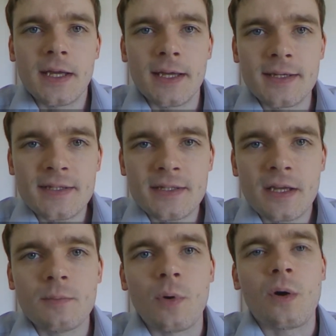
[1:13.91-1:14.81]

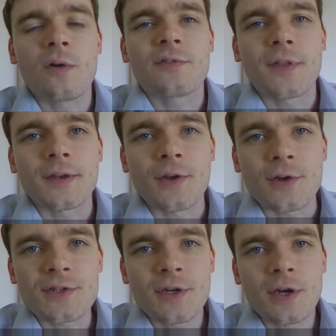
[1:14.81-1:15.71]
is, more often than
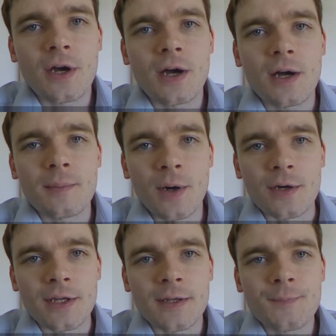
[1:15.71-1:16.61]
not, a
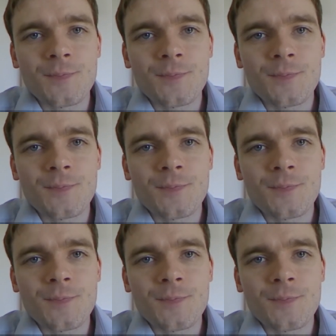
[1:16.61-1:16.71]
boy.